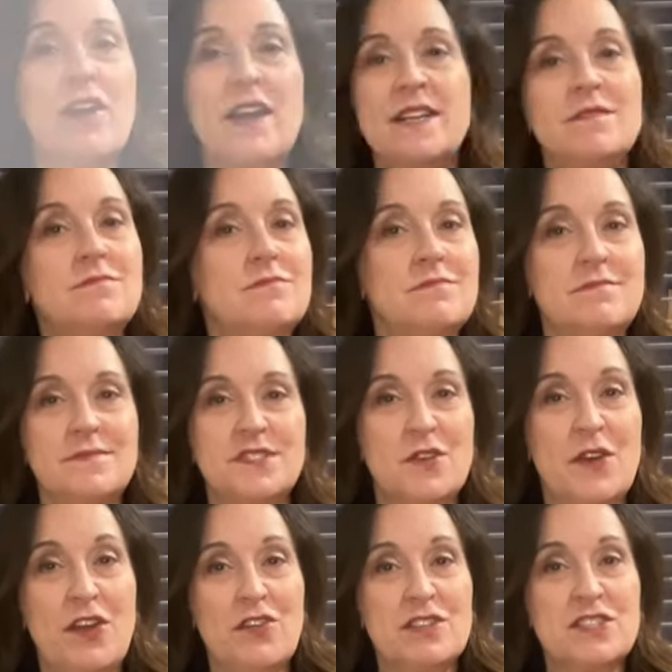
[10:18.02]
right, so
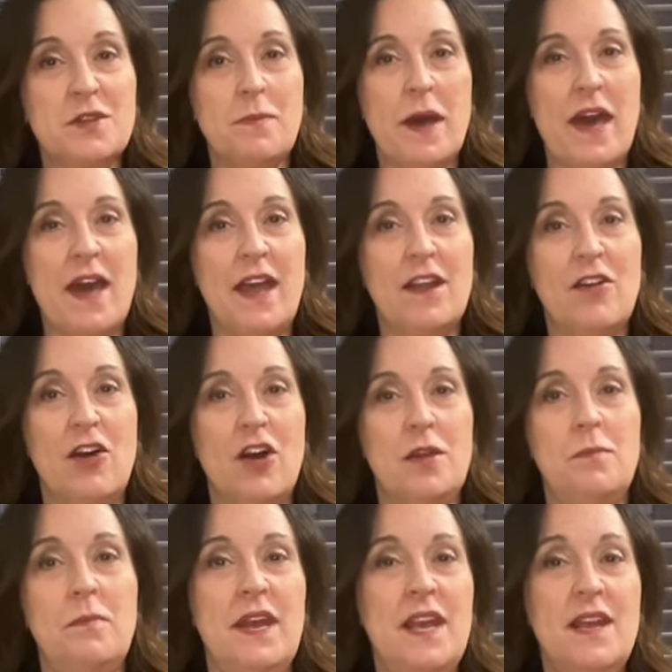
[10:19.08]
here's the bag
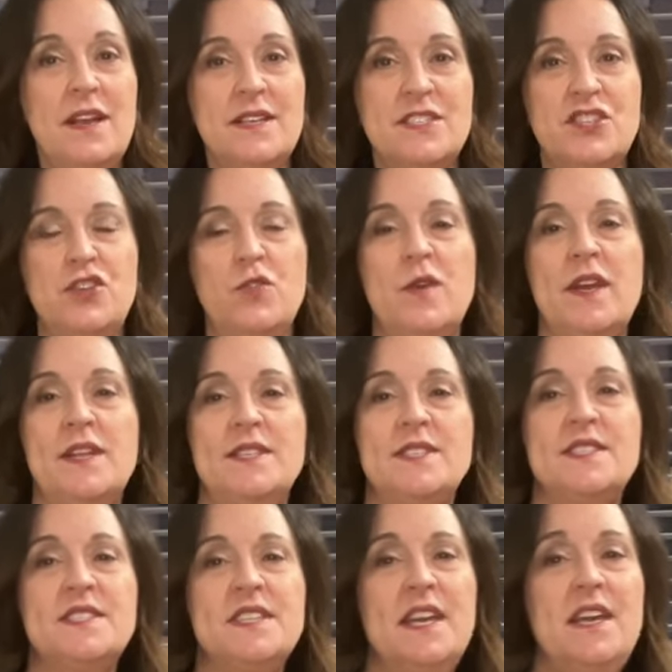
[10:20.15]
on me. As you can
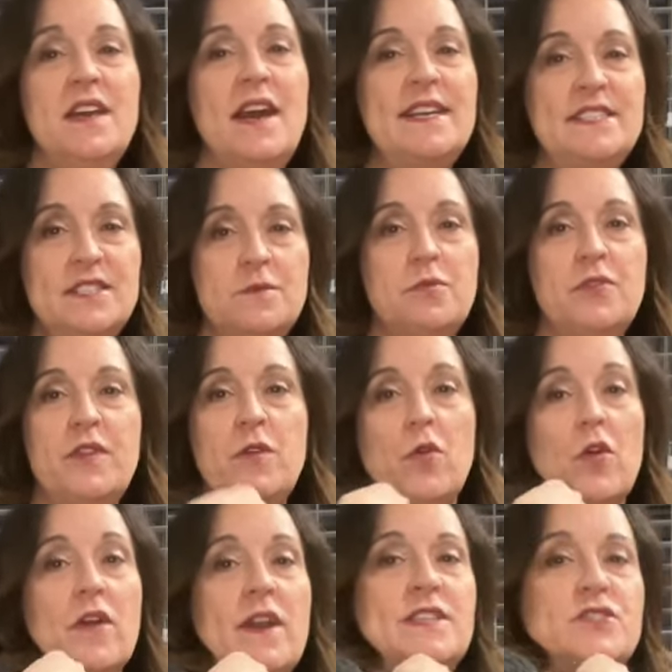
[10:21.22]
see, I did put the
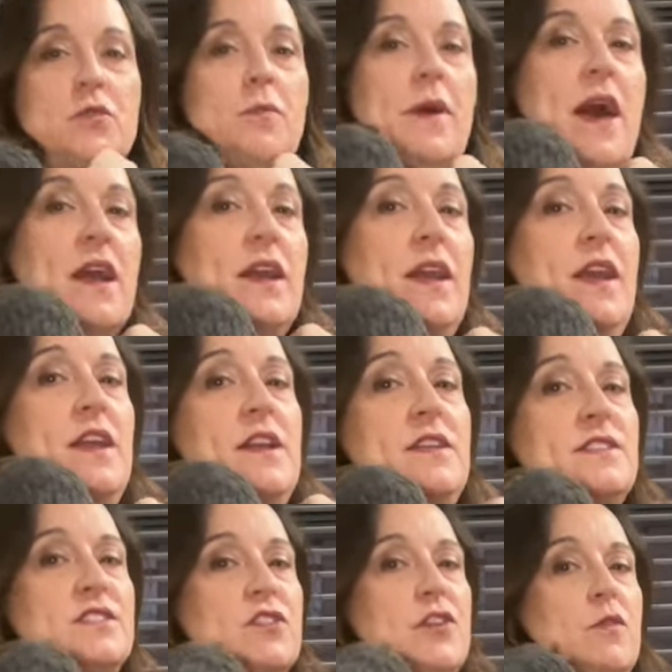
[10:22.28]
organizer back in
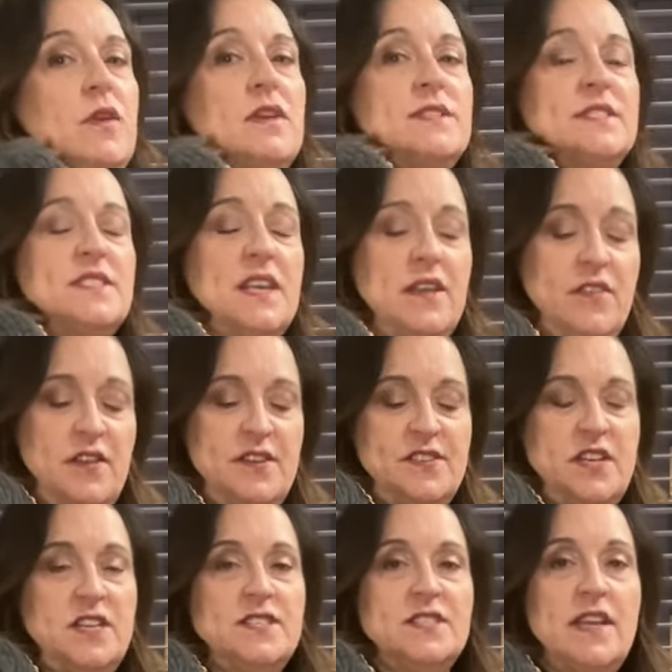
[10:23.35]
it, so you can see that it
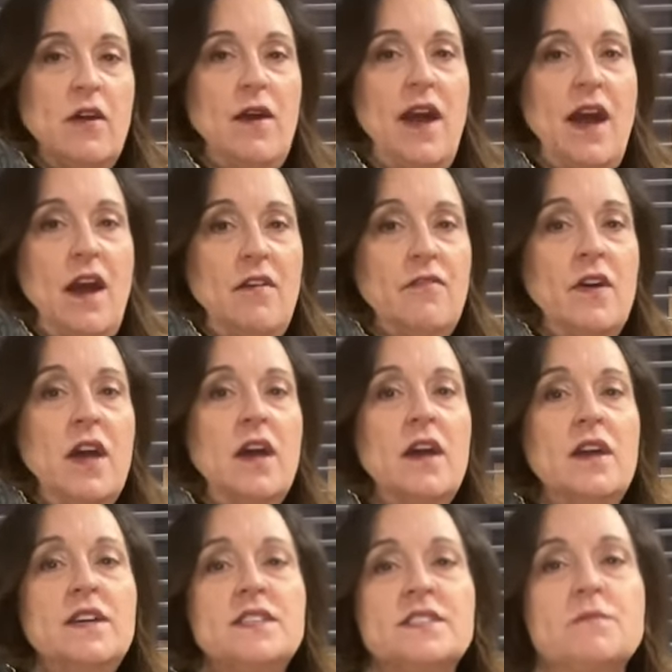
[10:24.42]
does now have
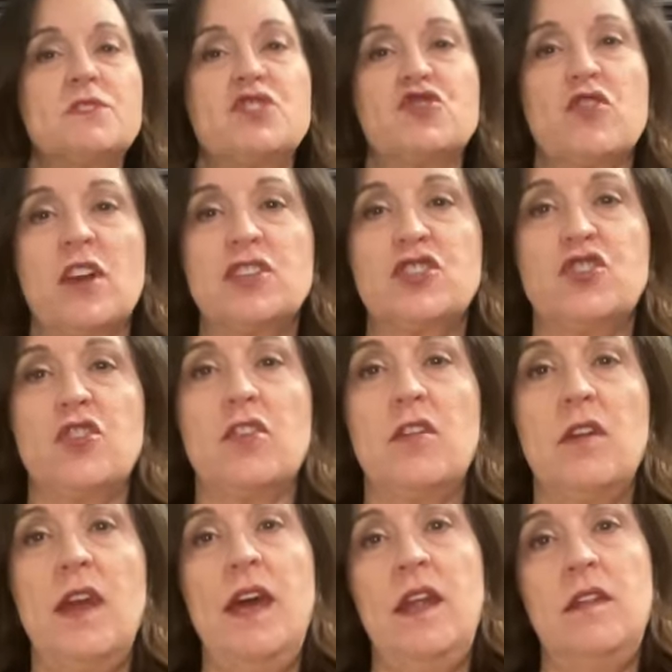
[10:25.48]
some structure,
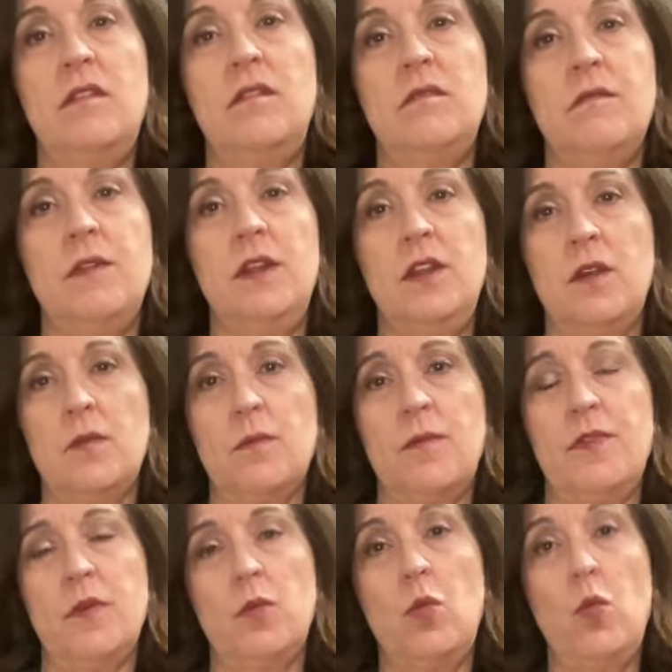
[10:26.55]
and you know,
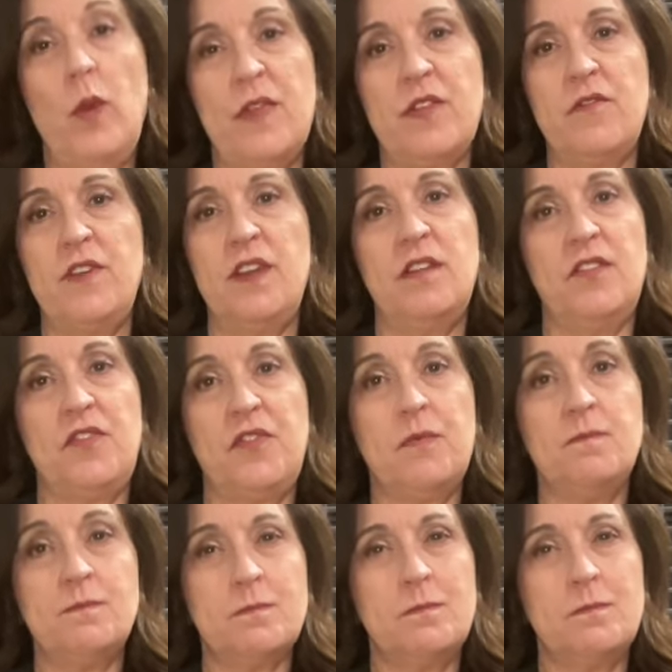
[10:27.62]
the width of it
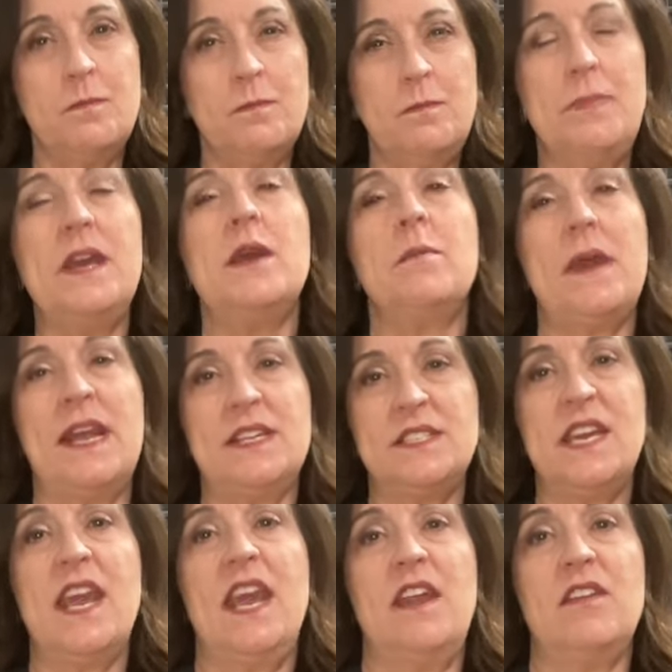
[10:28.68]
is being
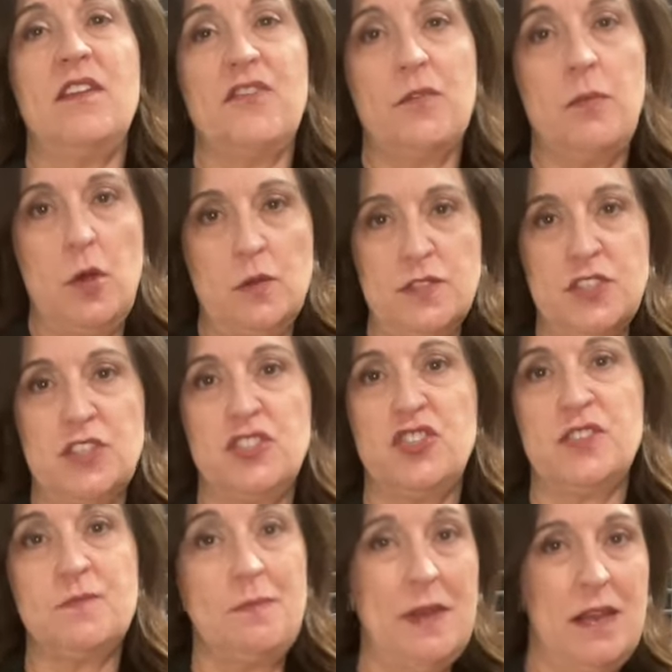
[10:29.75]
maintained as opposed to
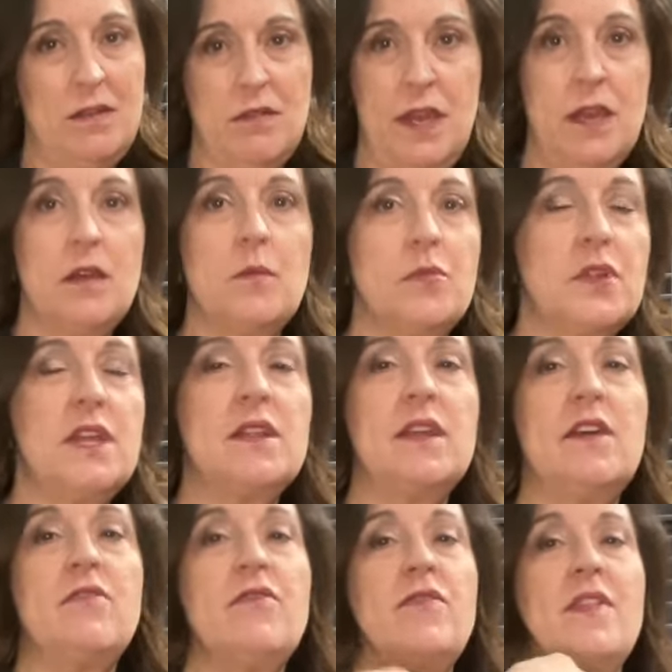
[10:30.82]
just being like
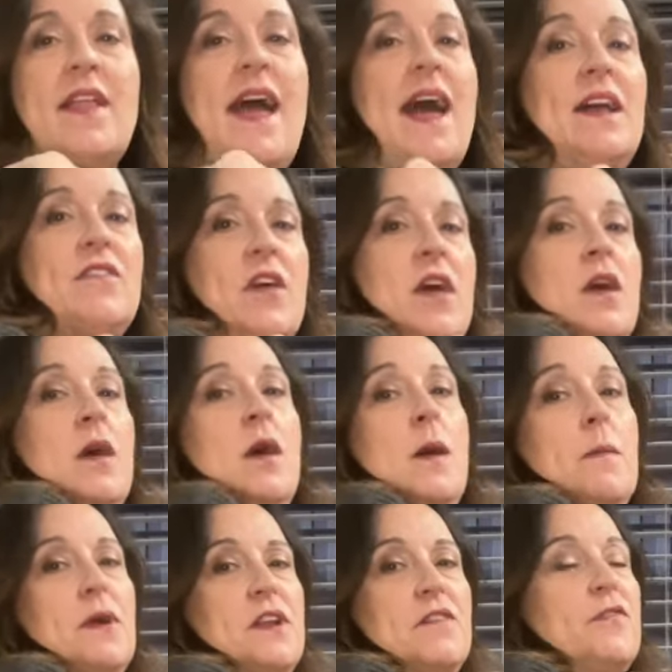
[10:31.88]
completely flat.
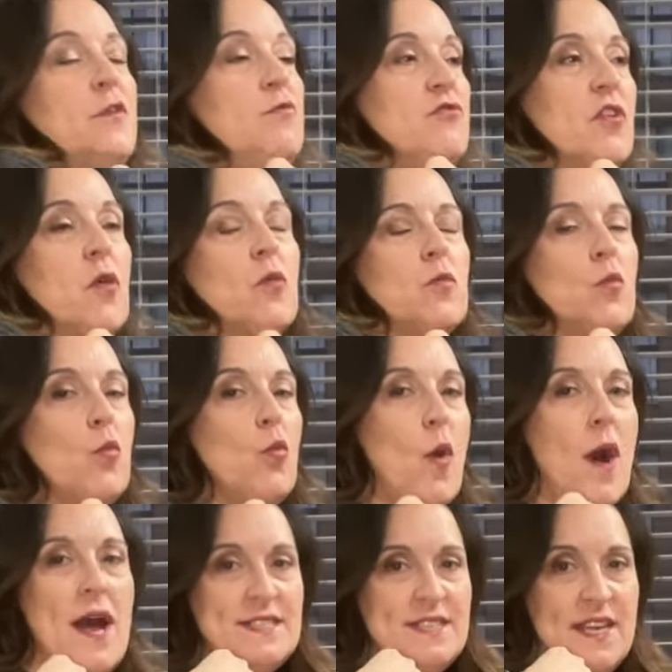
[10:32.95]
But if you don't
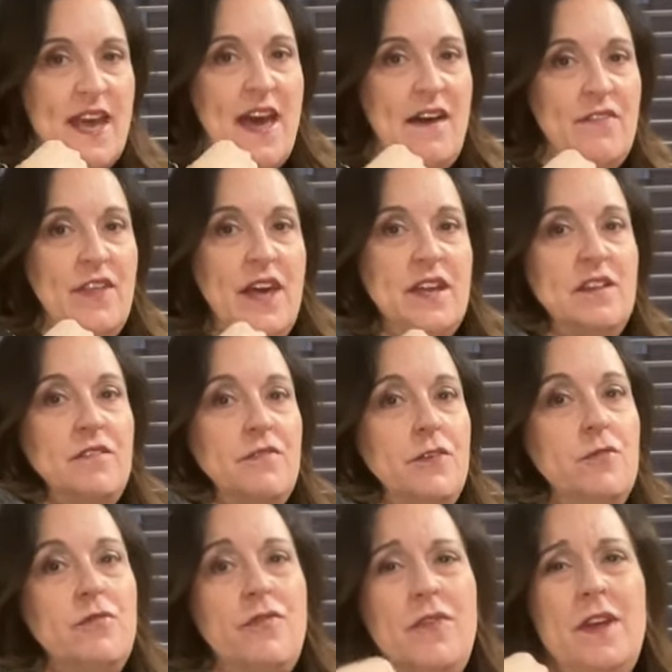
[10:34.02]
want to have that, and if
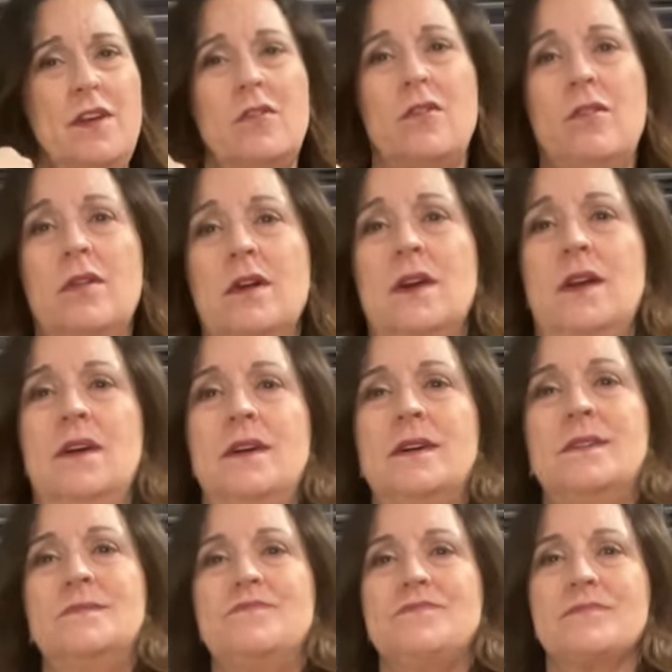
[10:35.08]
you feel
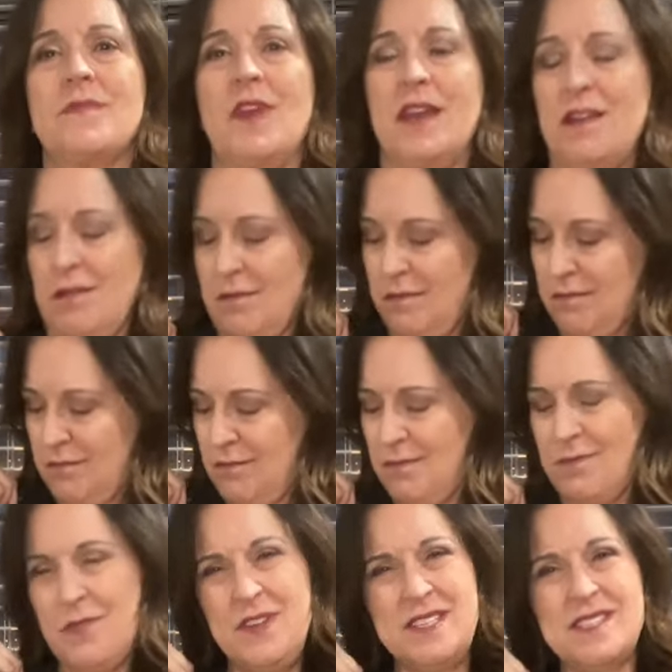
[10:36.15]
like
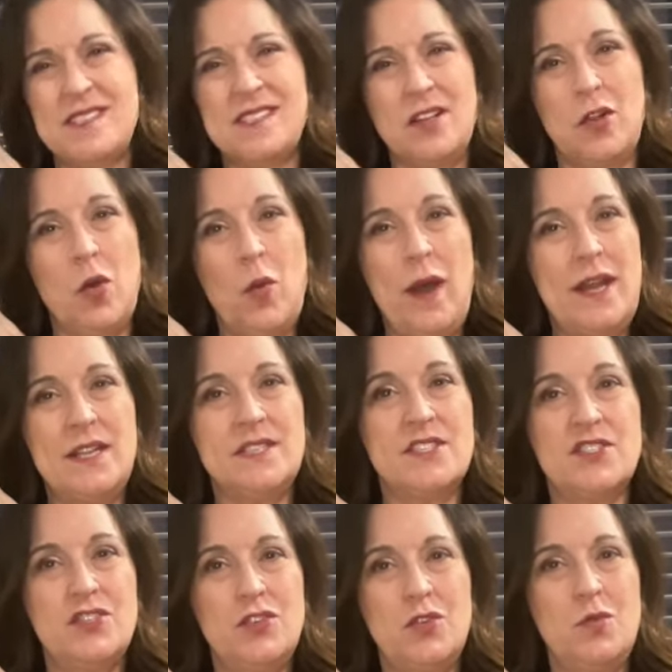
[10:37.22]
this silhouette
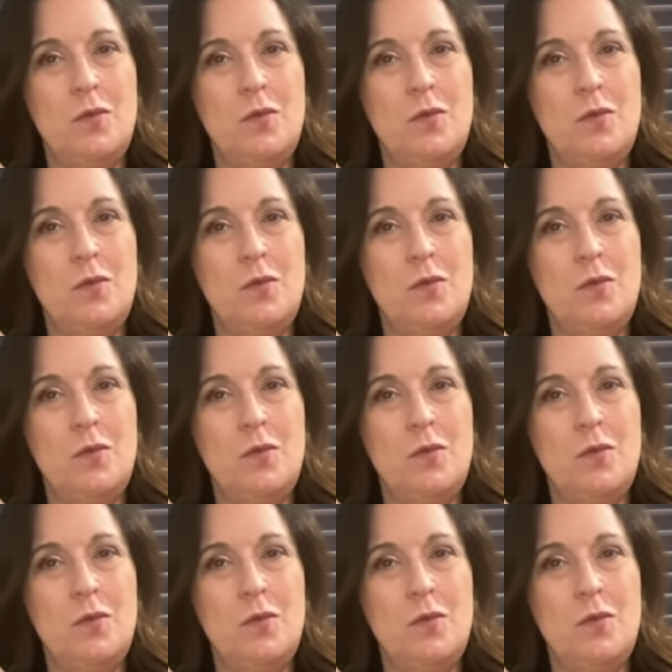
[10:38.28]
is too